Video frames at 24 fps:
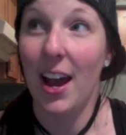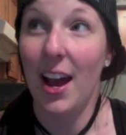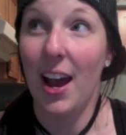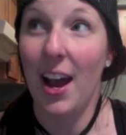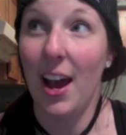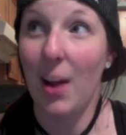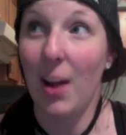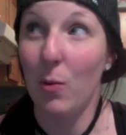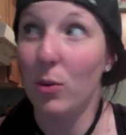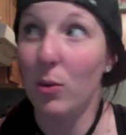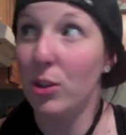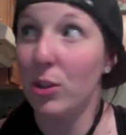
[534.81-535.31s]

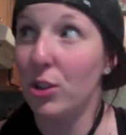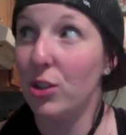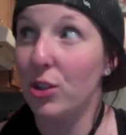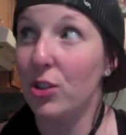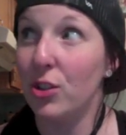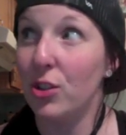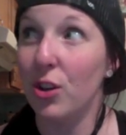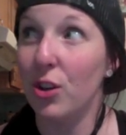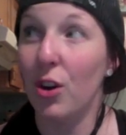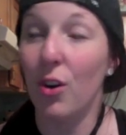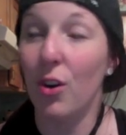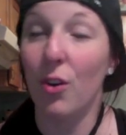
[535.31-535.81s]
I was
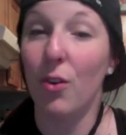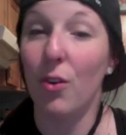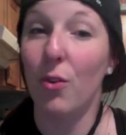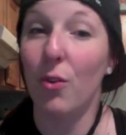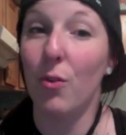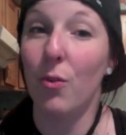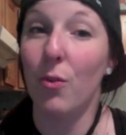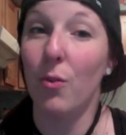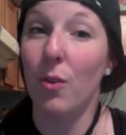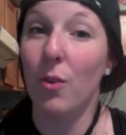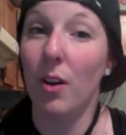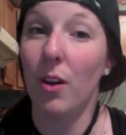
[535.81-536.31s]

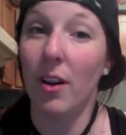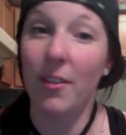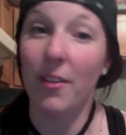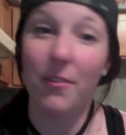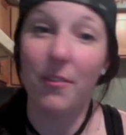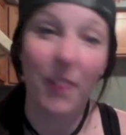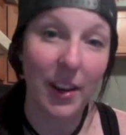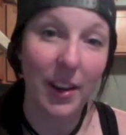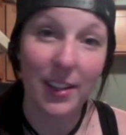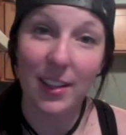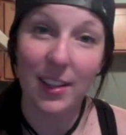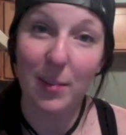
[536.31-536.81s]
so
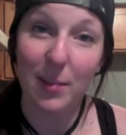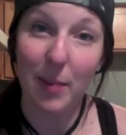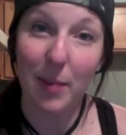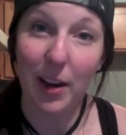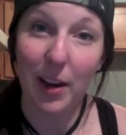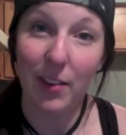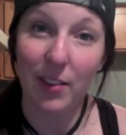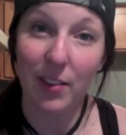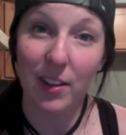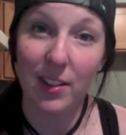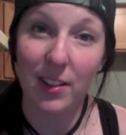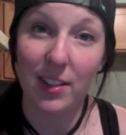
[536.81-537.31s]
affected by
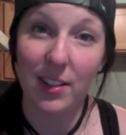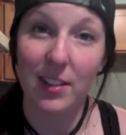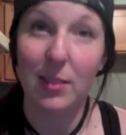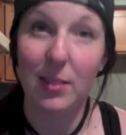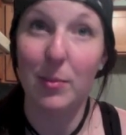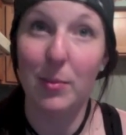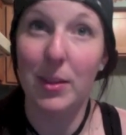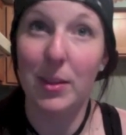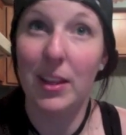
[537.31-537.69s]
criticism.